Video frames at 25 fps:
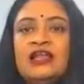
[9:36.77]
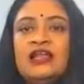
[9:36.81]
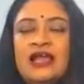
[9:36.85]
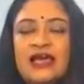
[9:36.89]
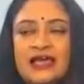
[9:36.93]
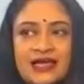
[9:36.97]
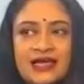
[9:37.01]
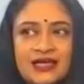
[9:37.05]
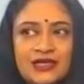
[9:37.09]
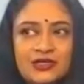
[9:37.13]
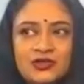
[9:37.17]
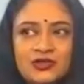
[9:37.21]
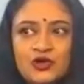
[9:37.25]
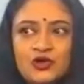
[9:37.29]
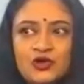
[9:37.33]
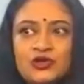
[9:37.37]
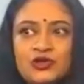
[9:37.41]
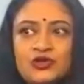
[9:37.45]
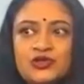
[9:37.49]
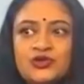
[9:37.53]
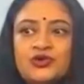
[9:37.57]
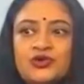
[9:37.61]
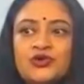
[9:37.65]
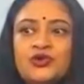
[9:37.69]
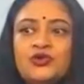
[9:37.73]
Like I
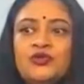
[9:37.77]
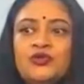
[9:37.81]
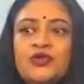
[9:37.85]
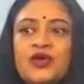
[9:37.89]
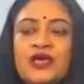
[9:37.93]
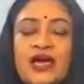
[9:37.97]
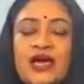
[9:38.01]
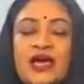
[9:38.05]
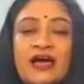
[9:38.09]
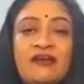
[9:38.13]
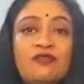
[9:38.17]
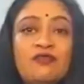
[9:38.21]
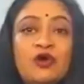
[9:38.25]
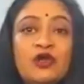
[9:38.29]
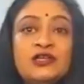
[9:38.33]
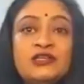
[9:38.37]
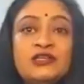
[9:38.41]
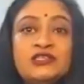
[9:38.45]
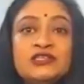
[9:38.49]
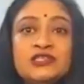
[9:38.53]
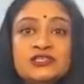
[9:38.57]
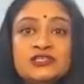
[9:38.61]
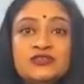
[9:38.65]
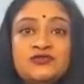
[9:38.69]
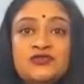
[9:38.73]
told you, we have
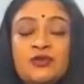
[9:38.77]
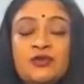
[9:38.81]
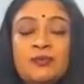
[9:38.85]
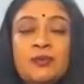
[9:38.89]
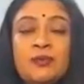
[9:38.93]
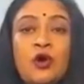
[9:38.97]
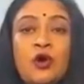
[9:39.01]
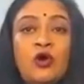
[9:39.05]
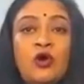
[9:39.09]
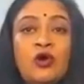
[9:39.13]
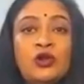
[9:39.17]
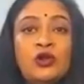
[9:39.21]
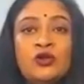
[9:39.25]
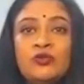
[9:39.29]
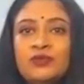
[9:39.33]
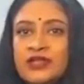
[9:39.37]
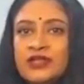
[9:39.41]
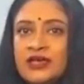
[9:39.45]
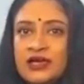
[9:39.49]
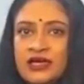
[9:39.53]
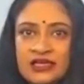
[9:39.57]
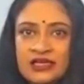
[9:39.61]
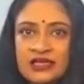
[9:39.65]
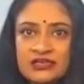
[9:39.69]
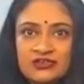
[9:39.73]
volunteers from all over
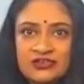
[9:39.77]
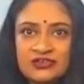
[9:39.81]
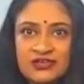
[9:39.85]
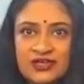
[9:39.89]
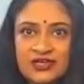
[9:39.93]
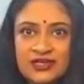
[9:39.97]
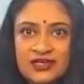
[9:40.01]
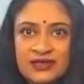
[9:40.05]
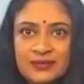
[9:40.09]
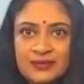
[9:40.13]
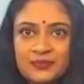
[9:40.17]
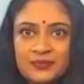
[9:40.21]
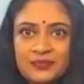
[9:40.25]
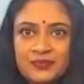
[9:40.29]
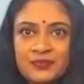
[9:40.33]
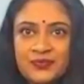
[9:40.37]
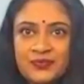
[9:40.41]
the country,